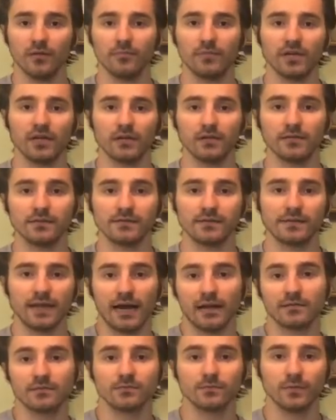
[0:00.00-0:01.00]
because
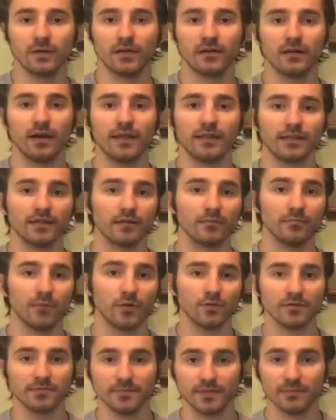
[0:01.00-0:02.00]
that's where I think
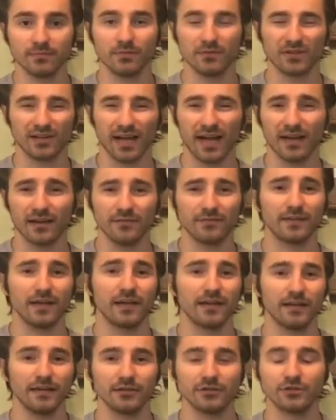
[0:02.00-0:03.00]
most people kind of
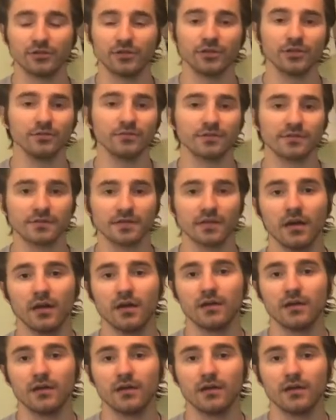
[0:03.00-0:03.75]
get introduced.